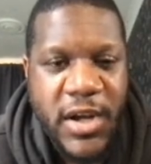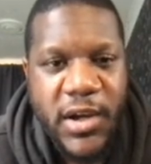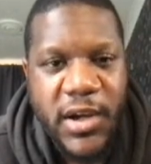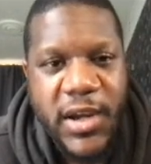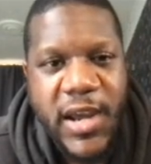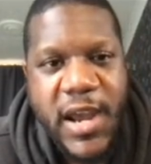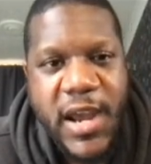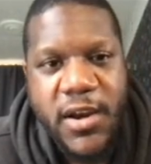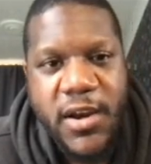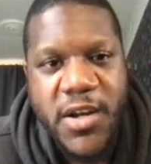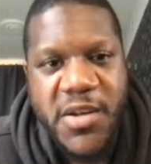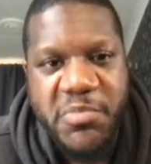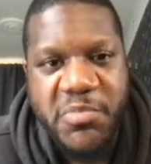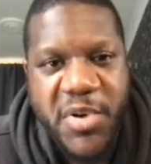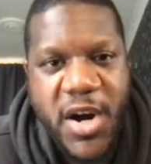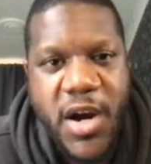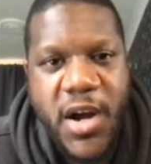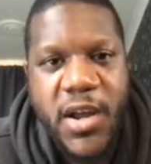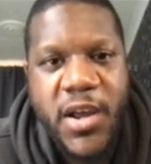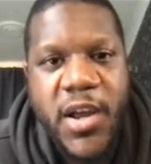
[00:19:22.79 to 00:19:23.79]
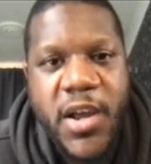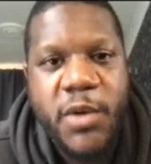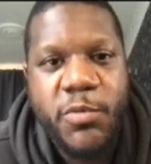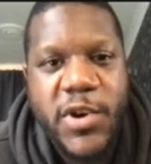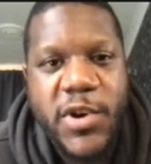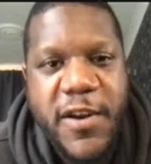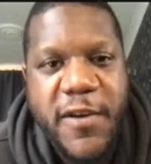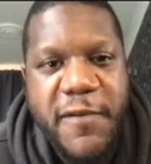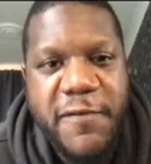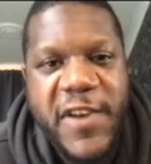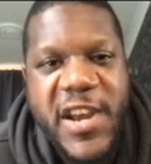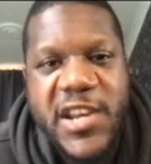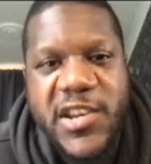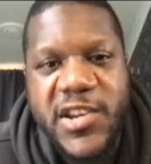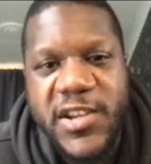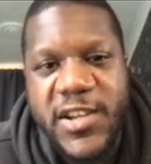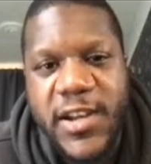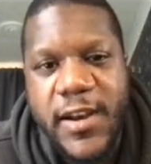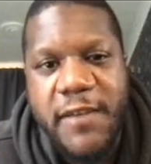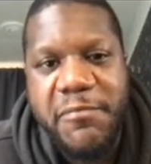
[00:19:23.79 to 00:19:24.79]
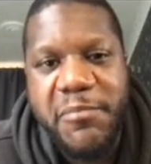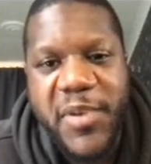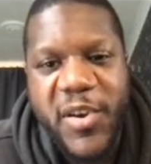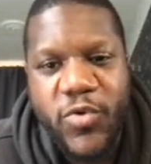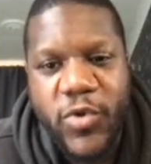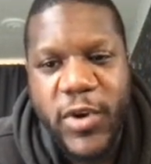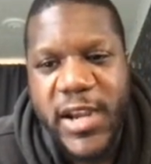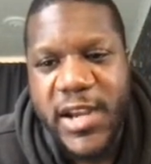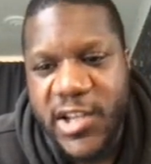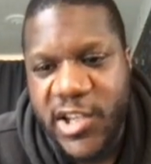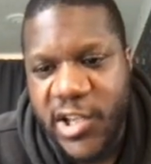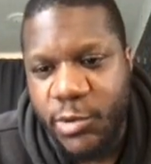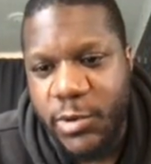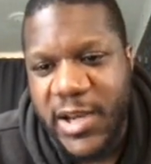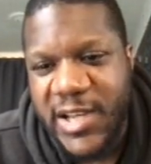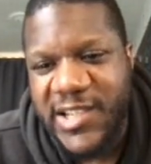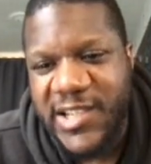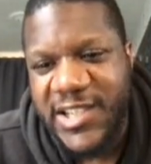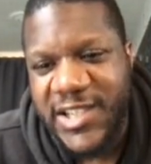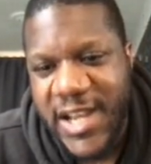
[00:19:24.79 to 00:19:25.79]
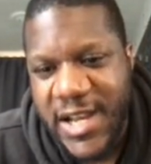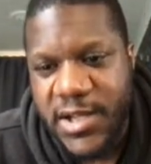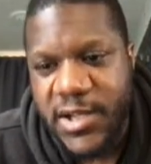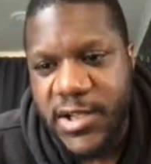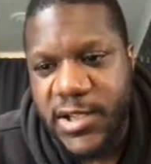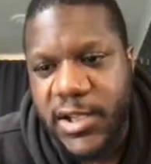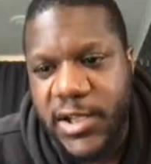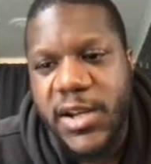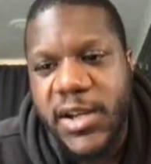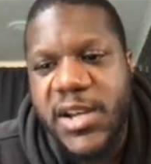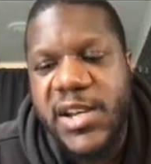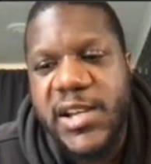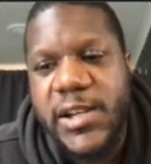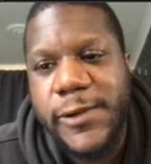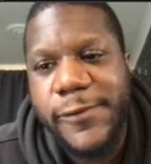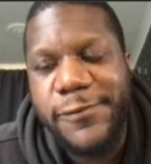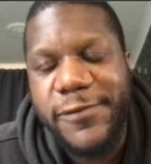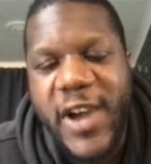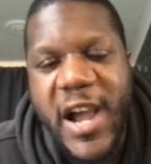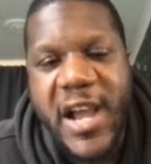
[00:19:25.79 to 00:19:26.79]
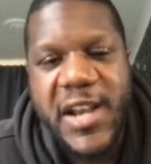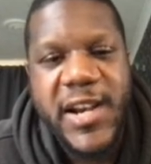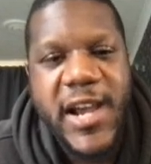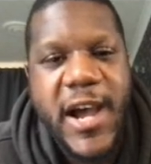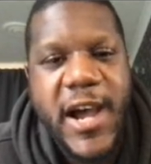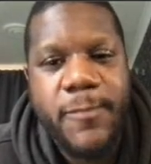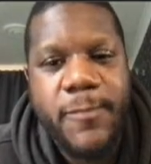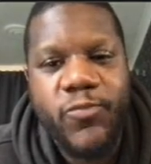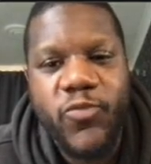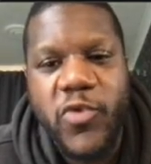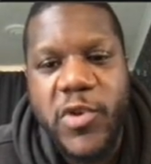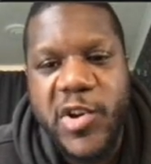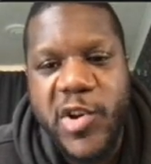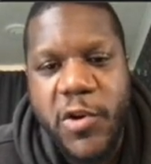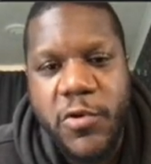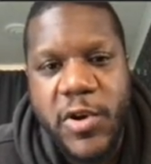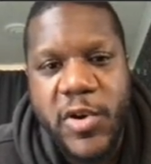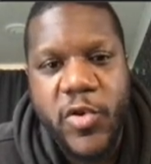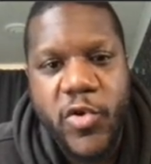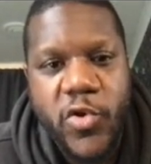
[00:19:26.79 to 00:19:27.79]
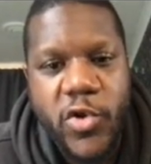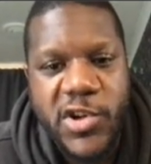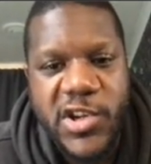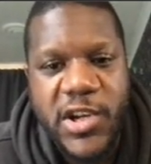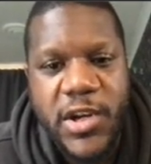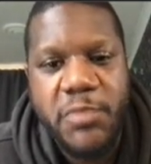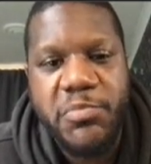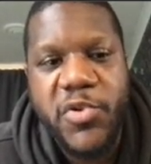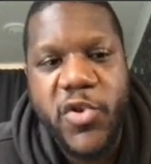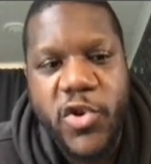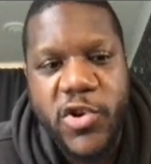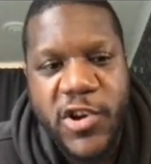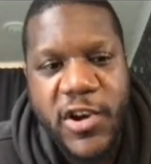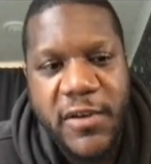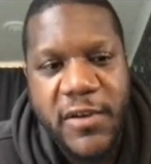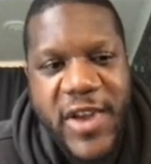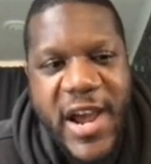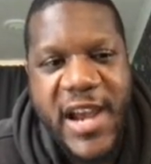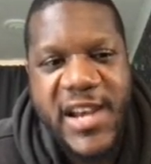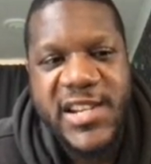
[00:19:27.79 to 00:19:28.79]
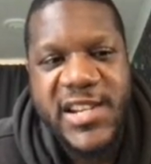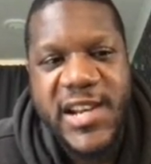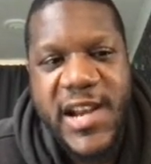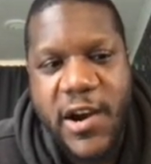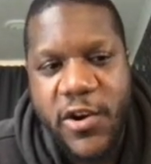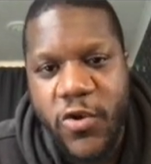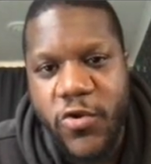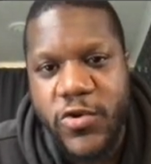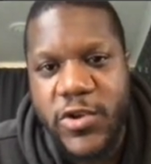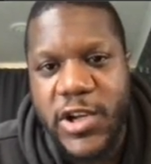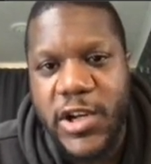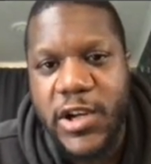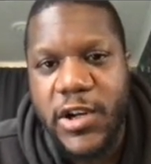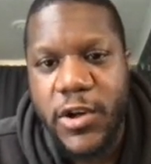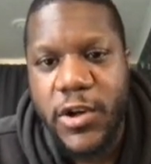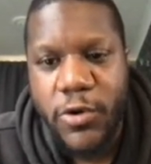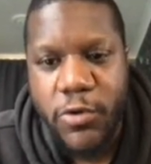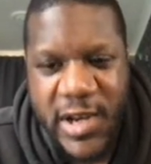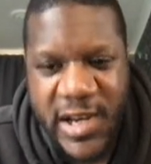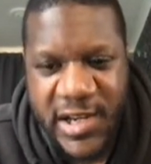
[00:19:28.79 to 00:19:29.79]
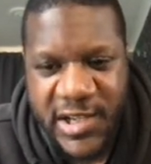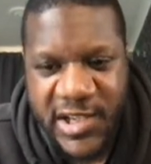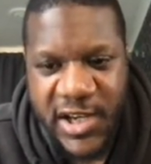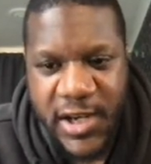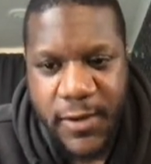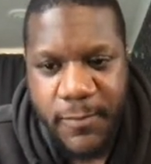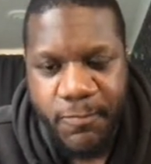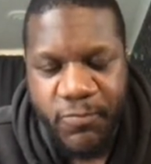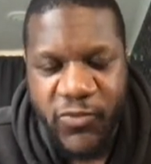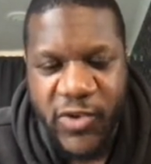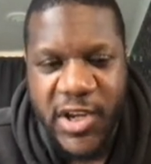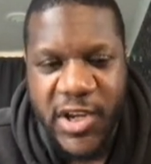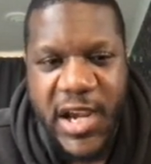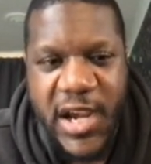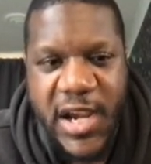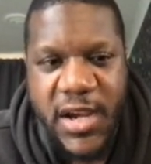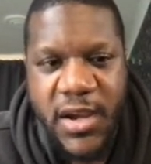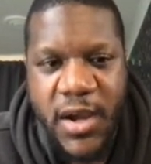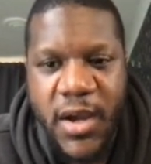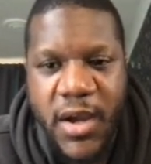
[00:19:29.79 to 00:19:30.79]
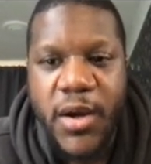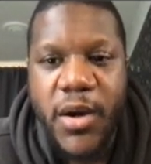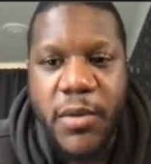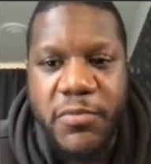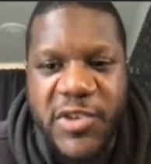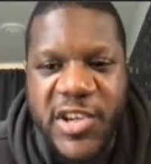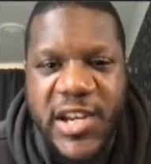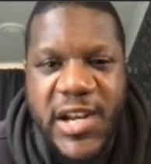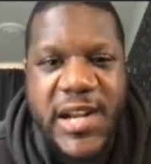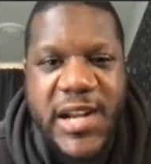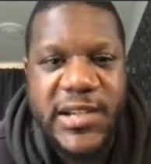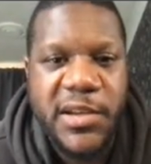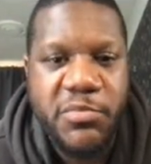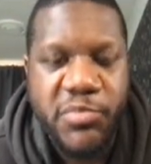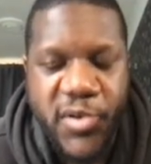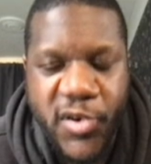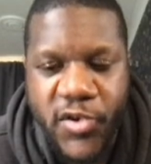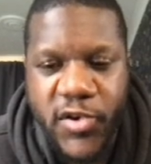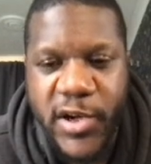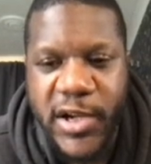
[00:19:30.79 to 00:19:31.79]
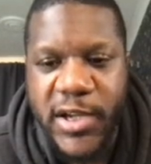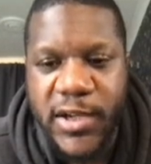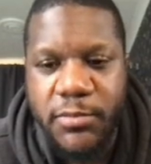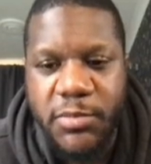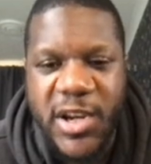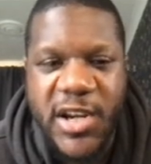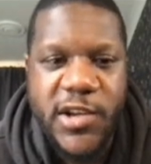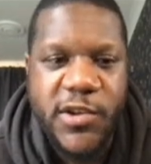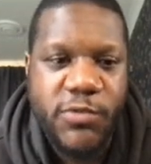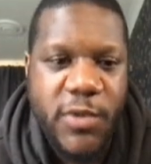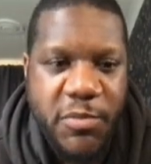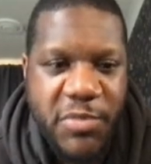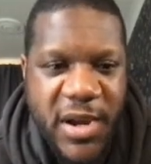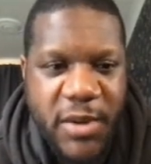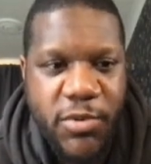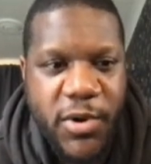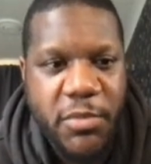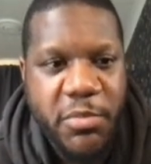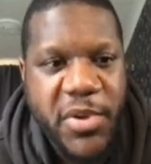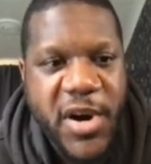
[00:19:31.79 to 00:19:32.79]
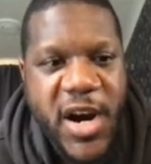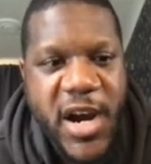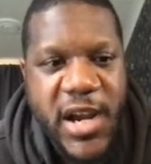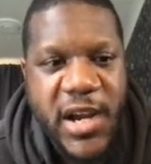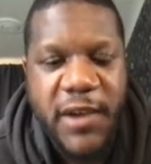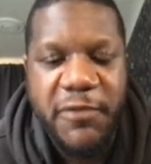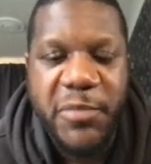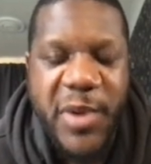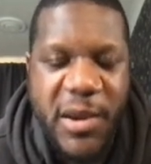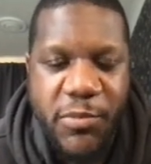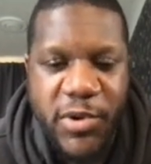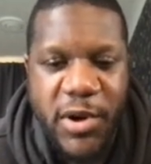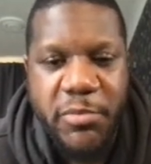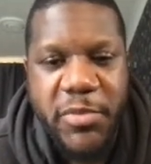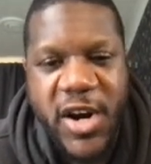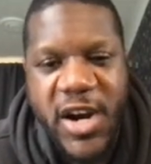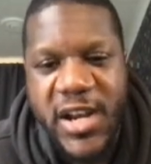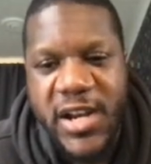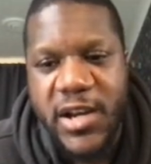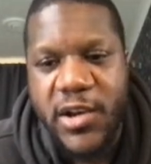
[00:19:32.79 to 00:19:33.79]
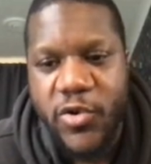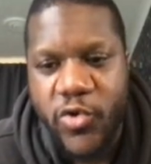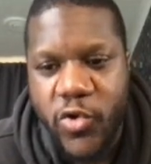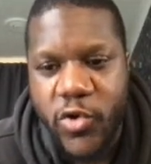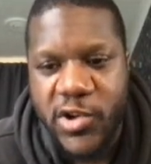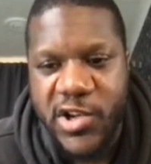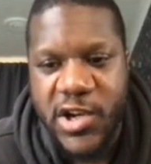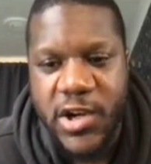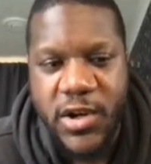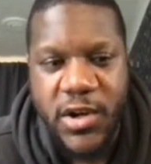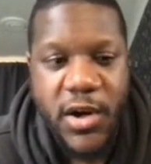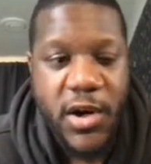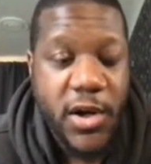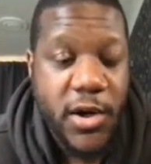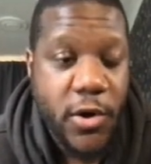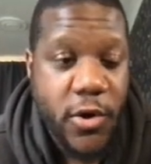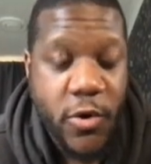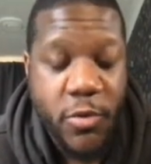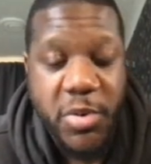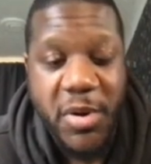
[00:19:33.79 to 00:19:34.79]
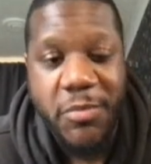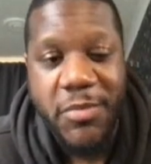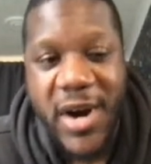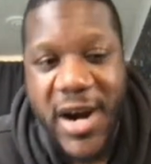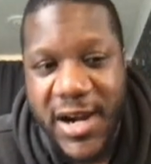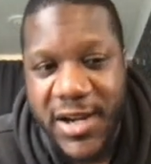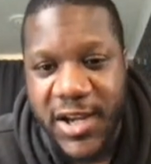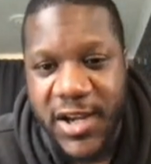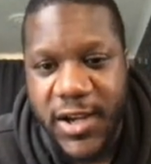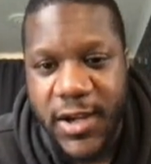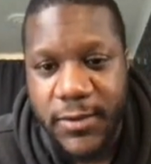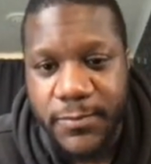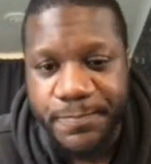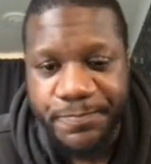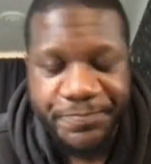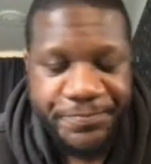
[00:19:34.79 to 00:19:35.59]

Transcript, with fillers: Okay, guys. But one of the features that they've built into it since is the fact that when you go into auction, a portion of that is now going to the liquidity. Okay, obviously that's important because when people are buying, if people are buying in an auction and not on an open market,